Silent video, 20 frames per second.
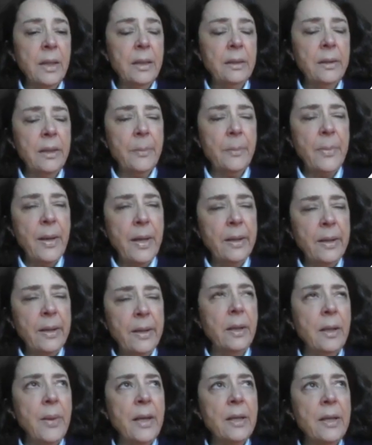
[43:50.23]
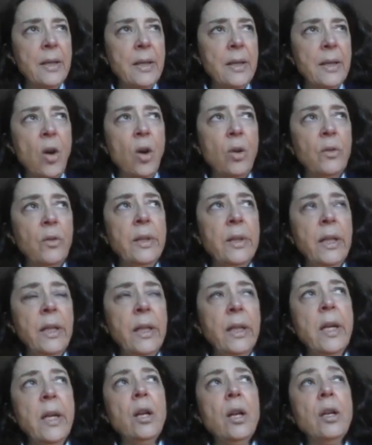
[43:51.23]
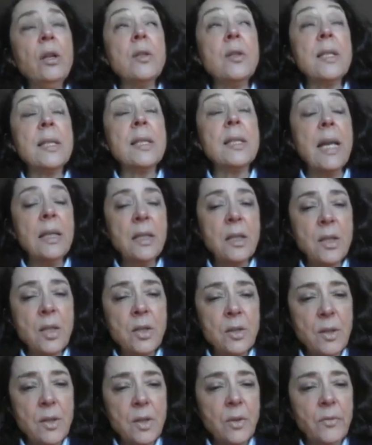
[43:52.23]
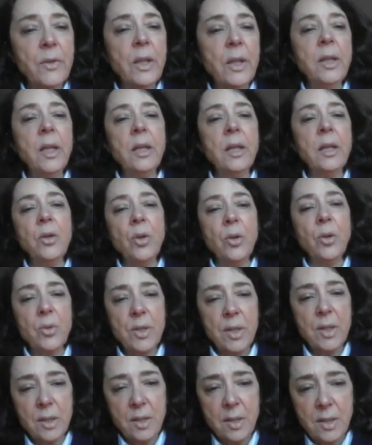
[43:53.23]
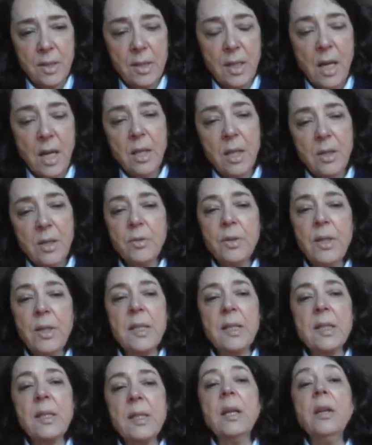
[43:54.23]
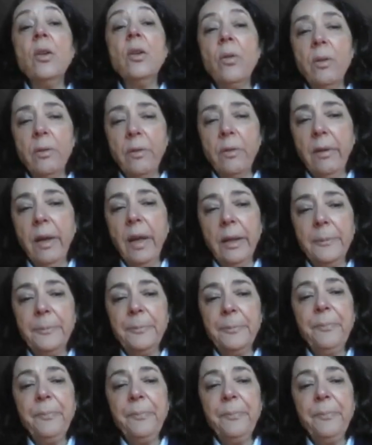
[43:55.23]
depends on the consensus of the diagnosis. So this is another thing.